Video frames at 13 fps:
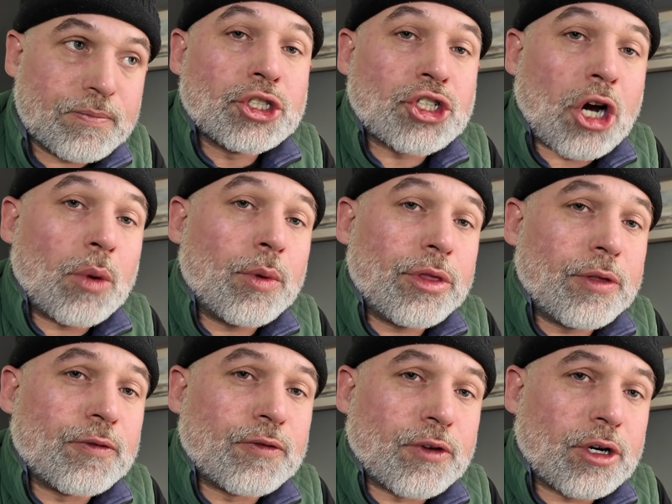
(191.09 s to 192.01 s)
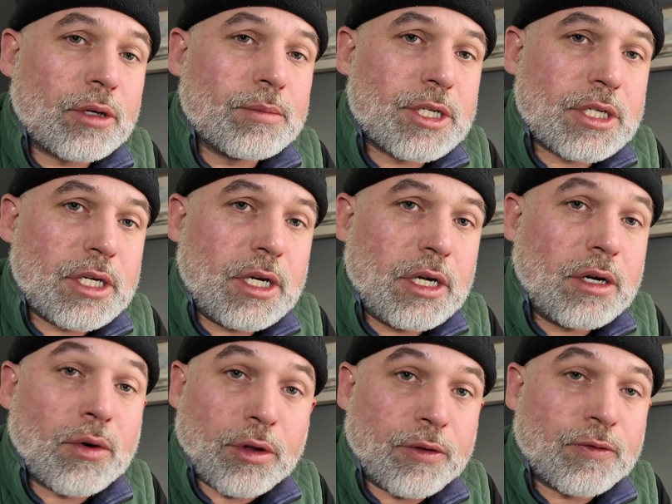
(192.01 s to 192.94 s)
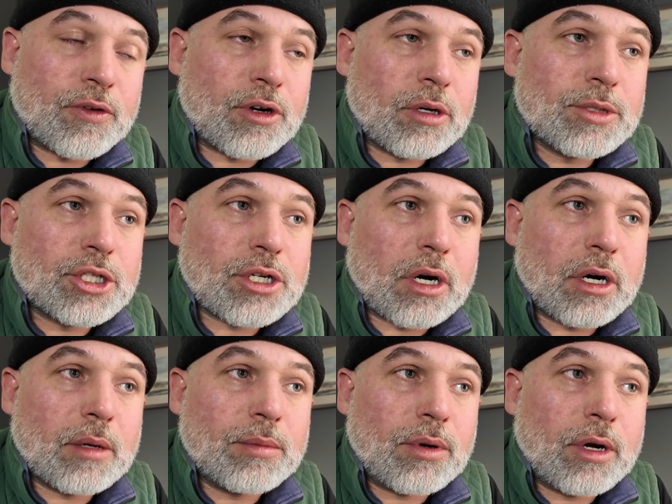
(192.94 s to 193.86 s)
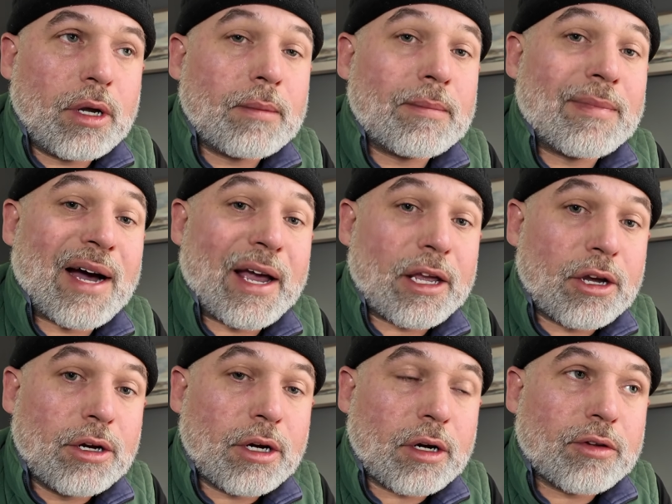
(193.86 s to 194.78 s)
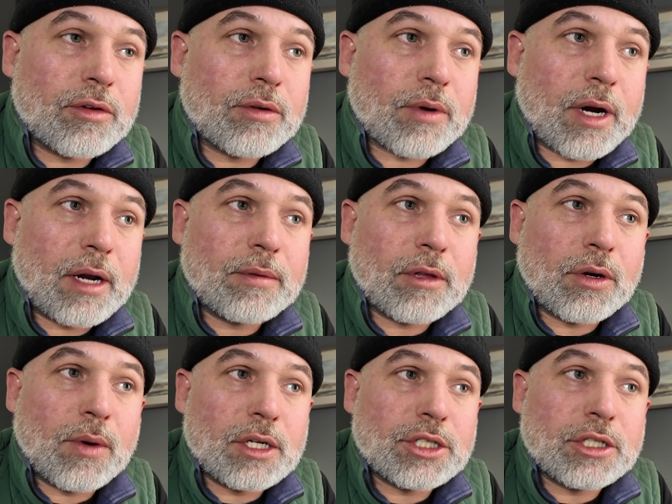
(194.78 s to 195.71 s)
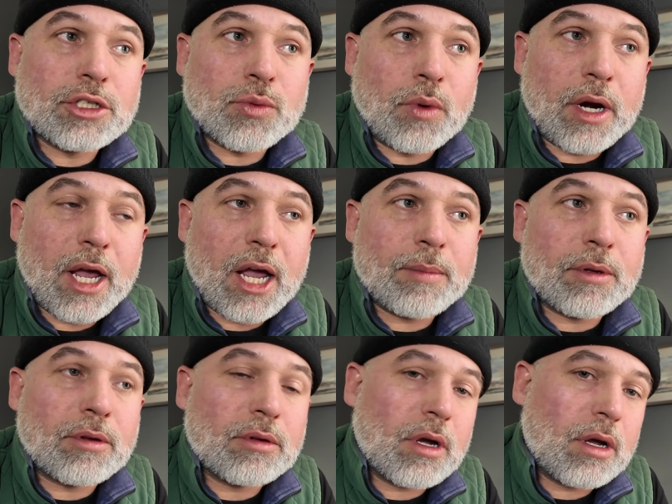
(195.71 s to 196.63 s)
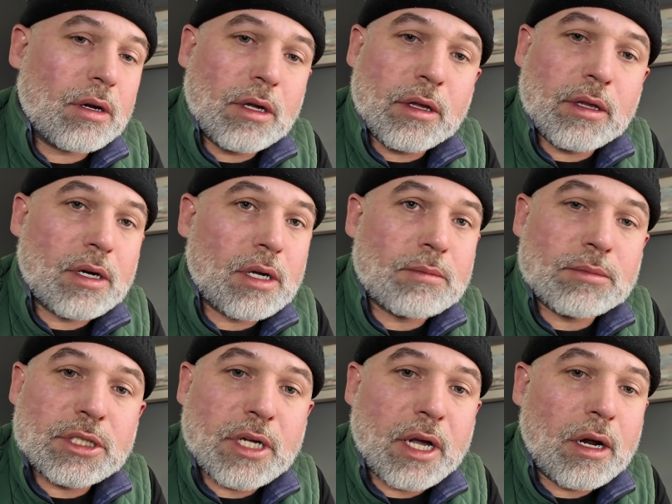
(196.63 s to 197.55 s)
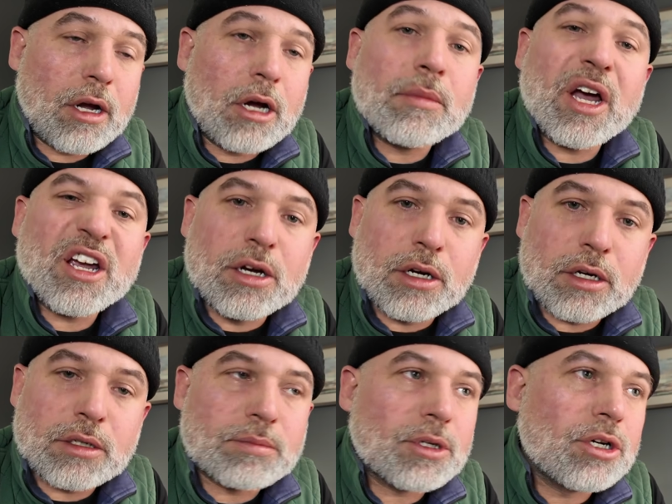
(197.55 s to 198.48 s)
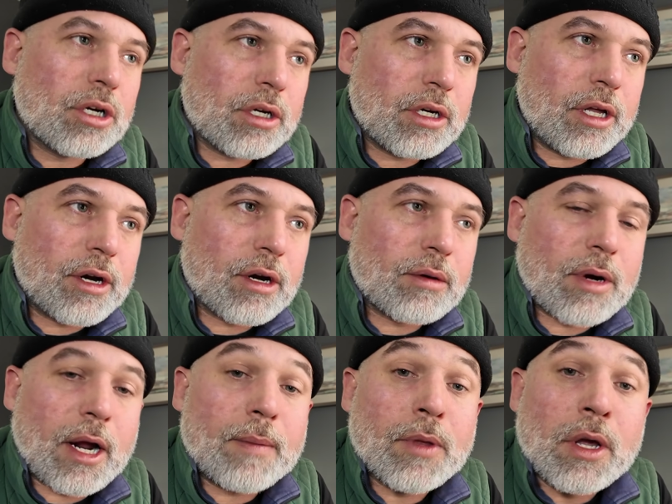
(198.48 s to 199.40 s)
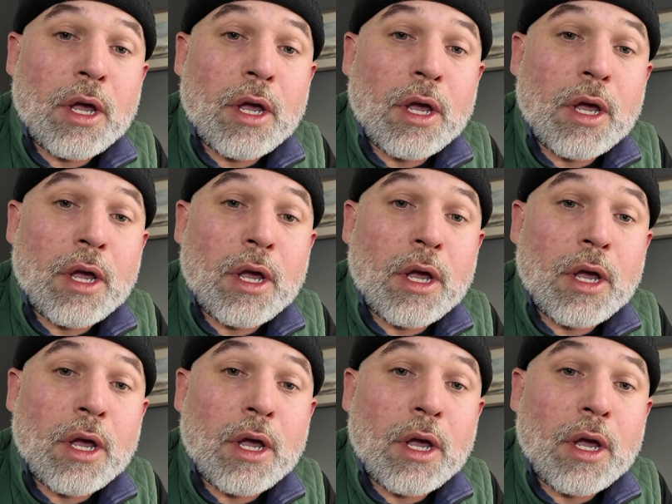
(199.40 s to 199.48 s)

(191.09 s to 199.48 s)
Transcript: Start with the verb seed or the verb starting point. I cooked, right? The question is, what happened? Oh, nothing. I stayed at home. I cooked dinner, right?